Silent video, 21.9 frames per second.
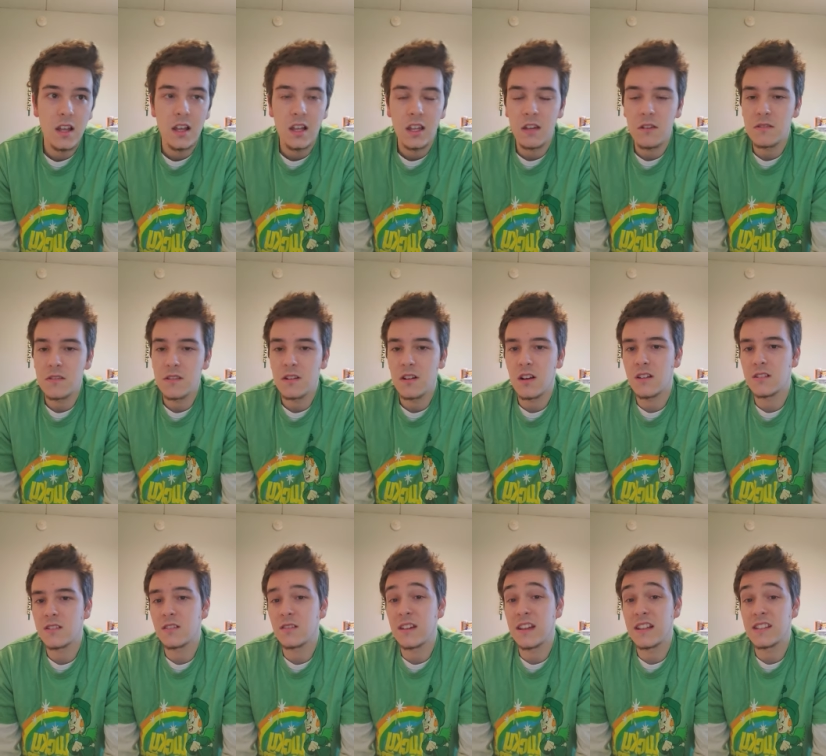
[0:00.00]
Houston
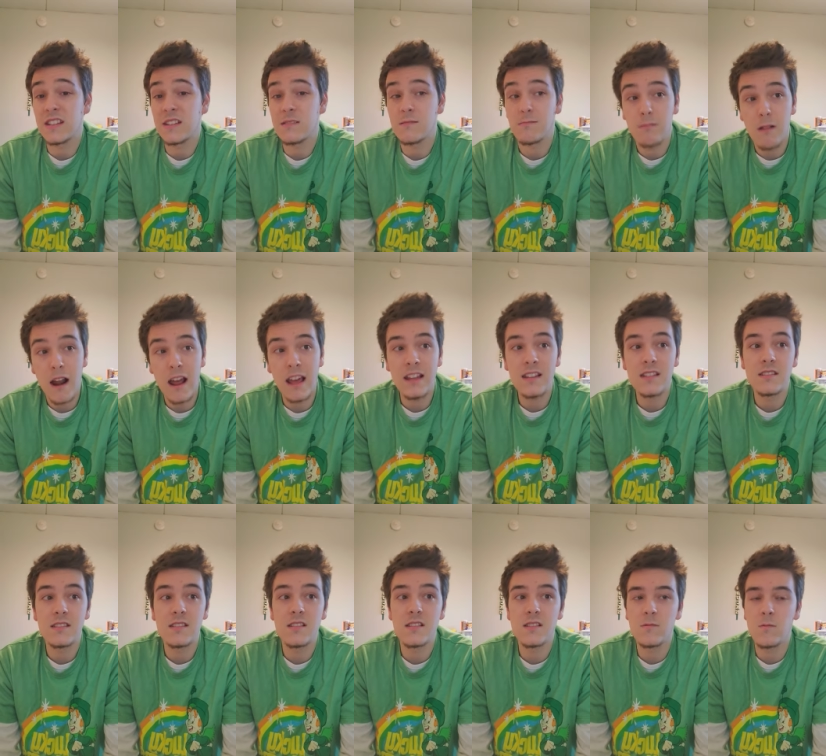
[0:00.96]
also gets its rights
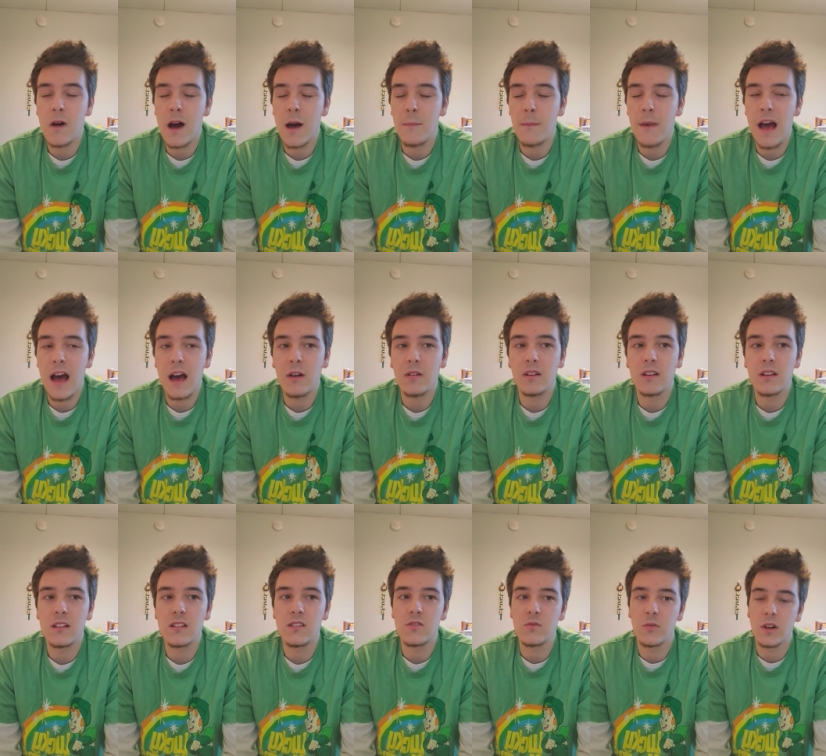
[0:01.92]
to swap out
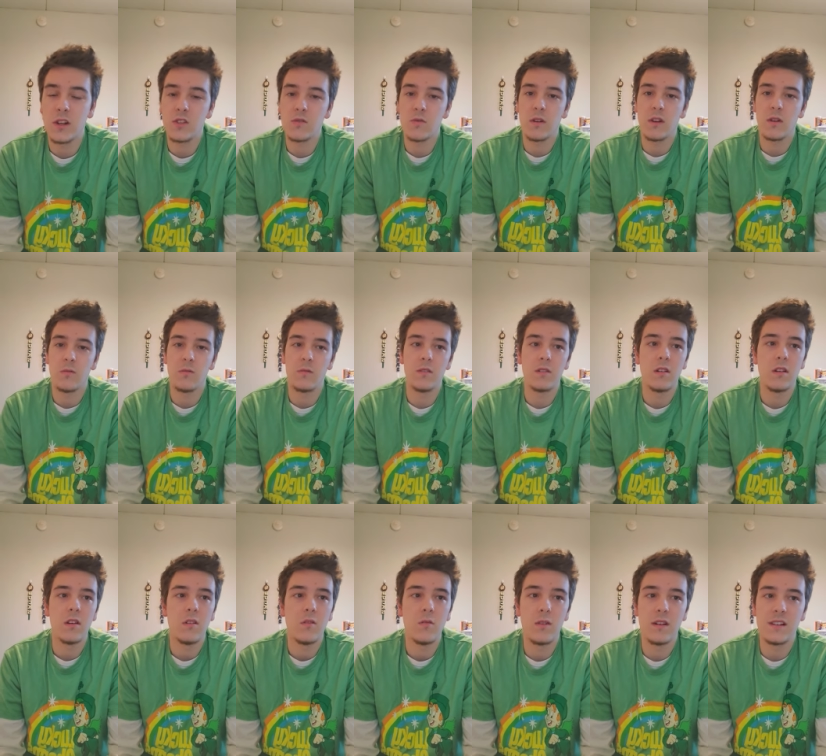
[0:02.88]
its
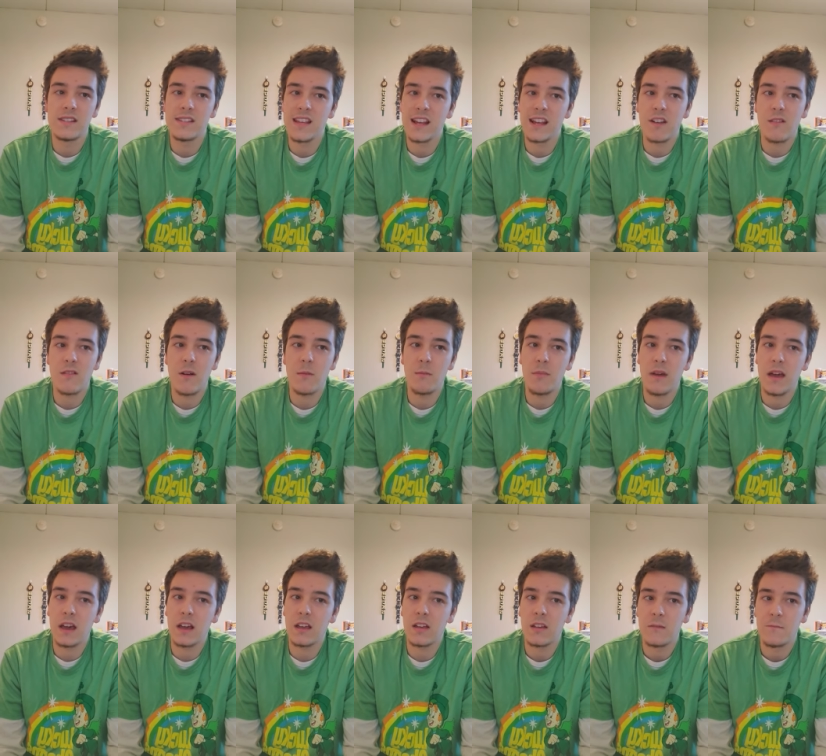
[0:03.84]
2021 second round
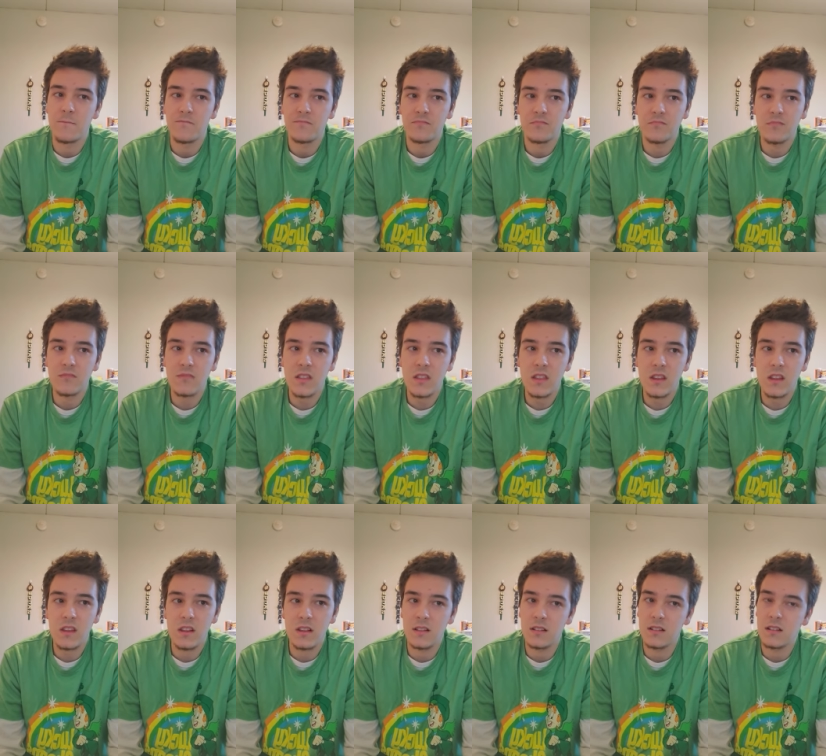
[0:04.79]
pick
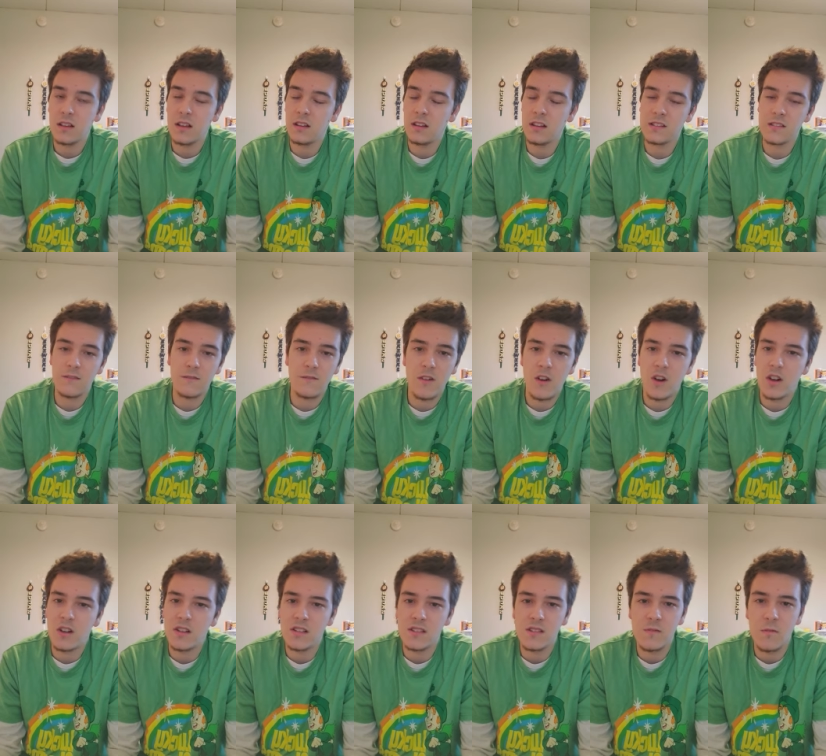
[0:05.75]
unless it
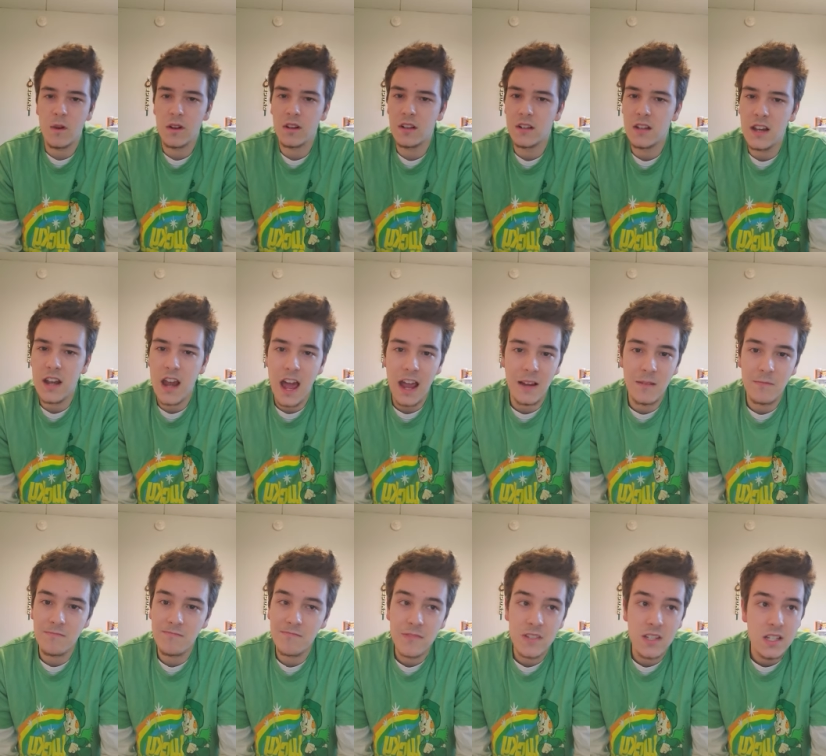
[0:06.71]
falls 1 to 9.
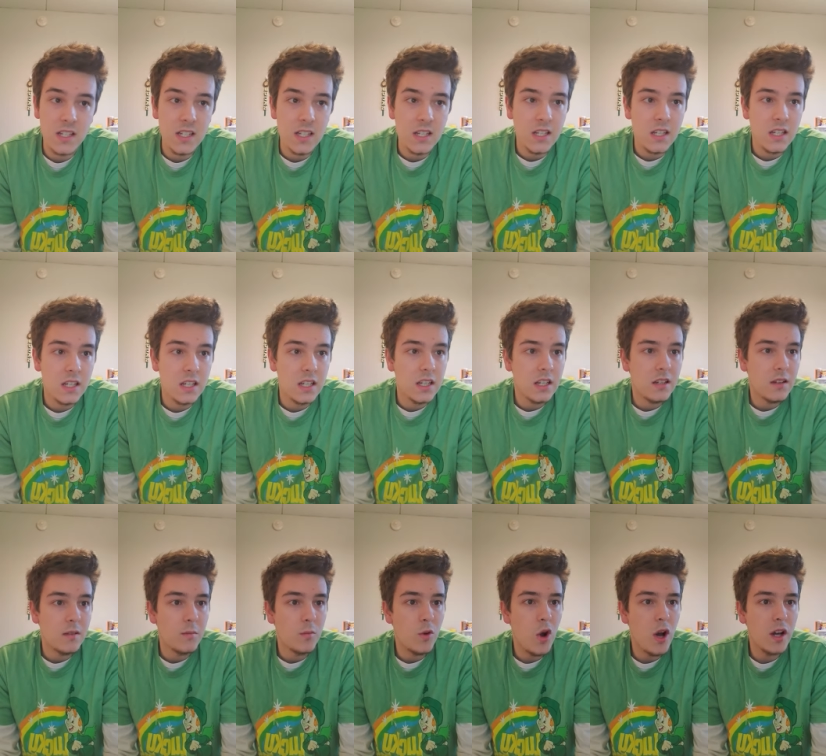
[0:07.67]

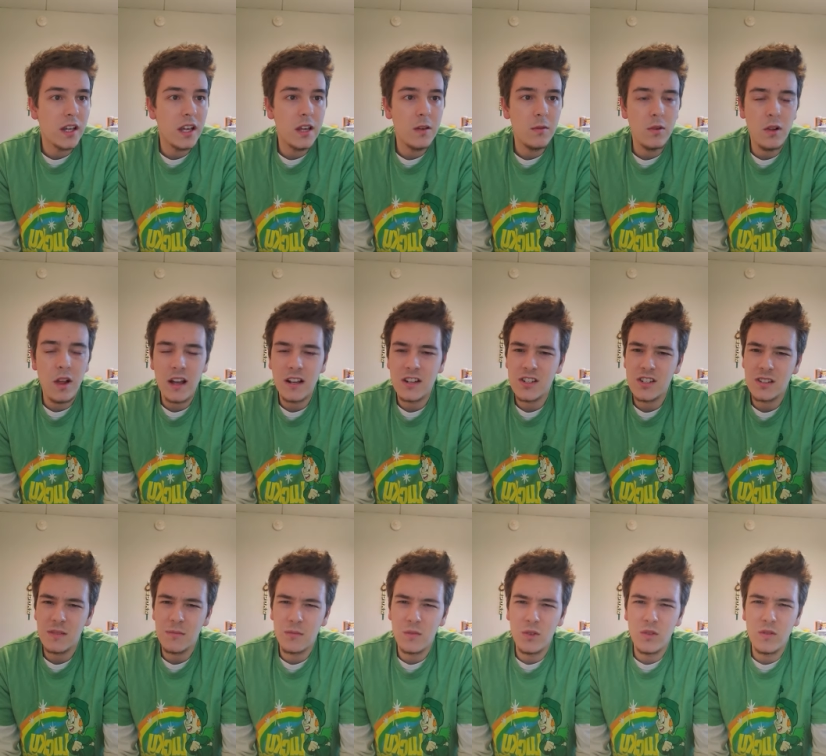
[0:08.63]
Milwaukee will
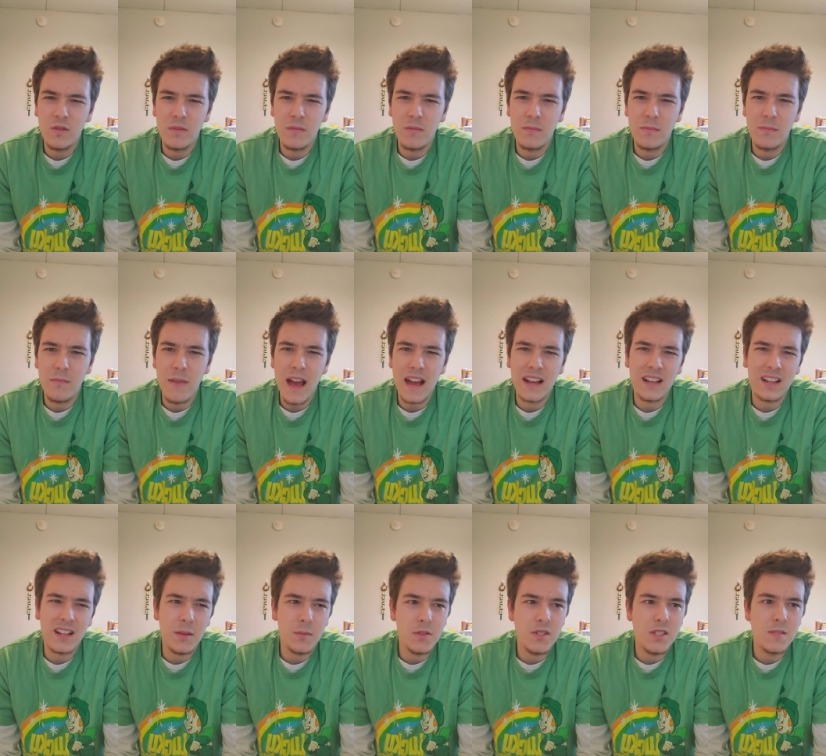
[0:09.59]
actually move back a
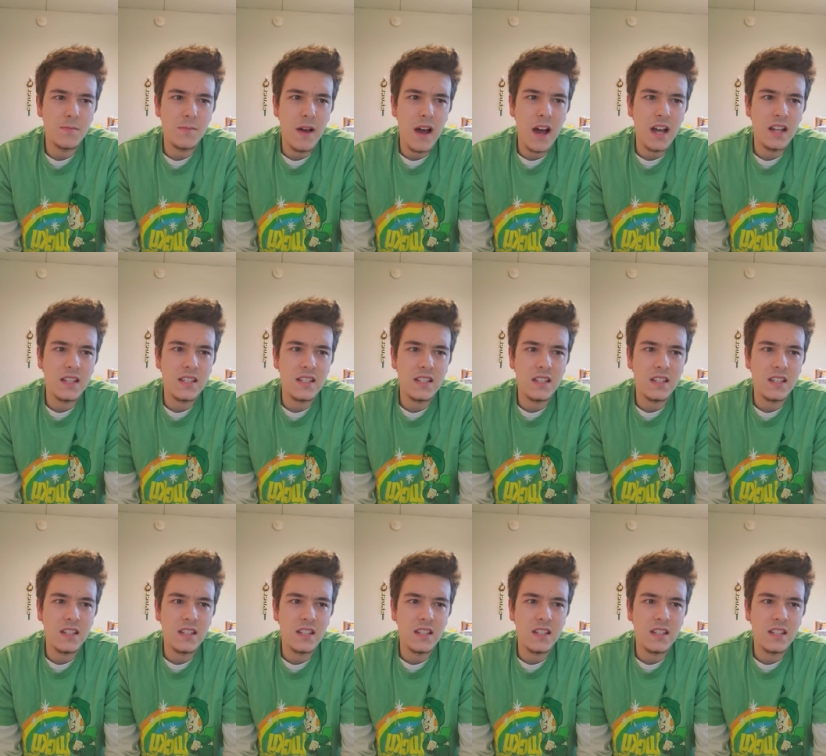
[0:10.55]
couple spots,